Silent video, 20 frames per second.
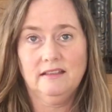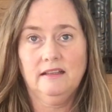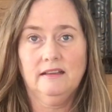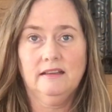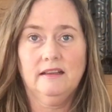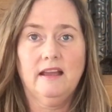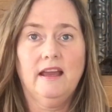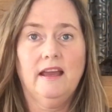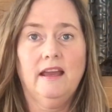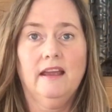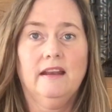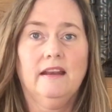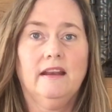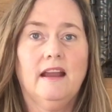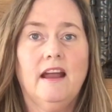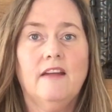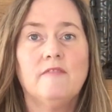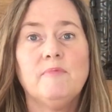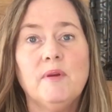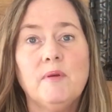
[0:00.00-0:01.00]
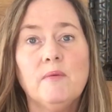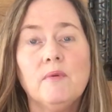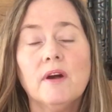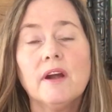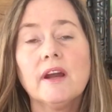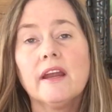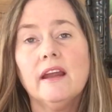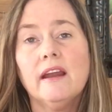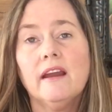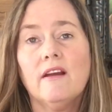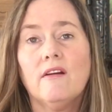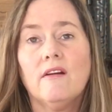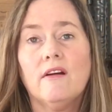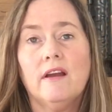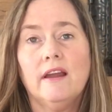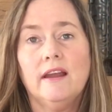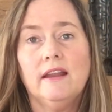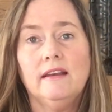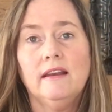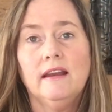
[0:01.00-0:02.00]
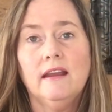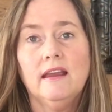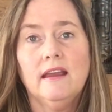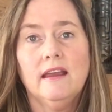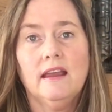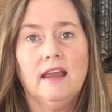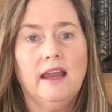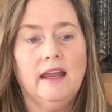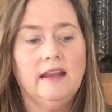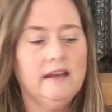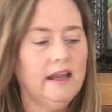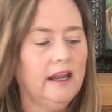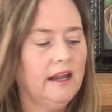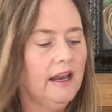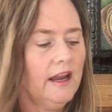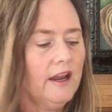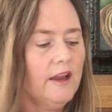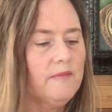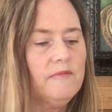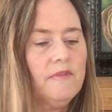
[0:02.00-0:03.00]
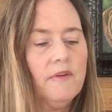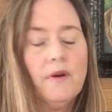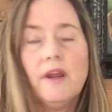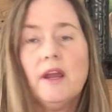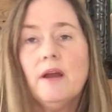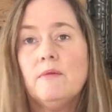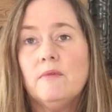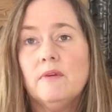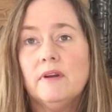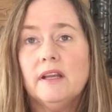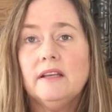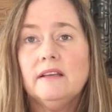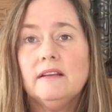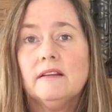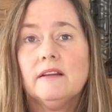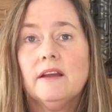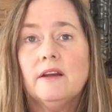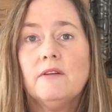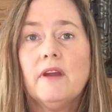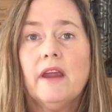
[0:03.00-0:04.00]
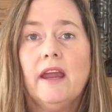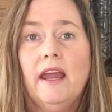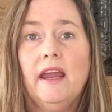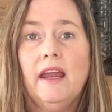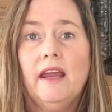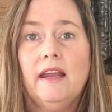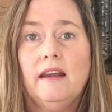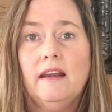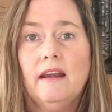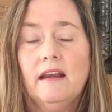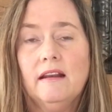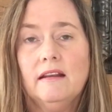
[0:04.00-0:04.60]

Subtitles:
that I've been working on and knitting up for you, I wanted to locate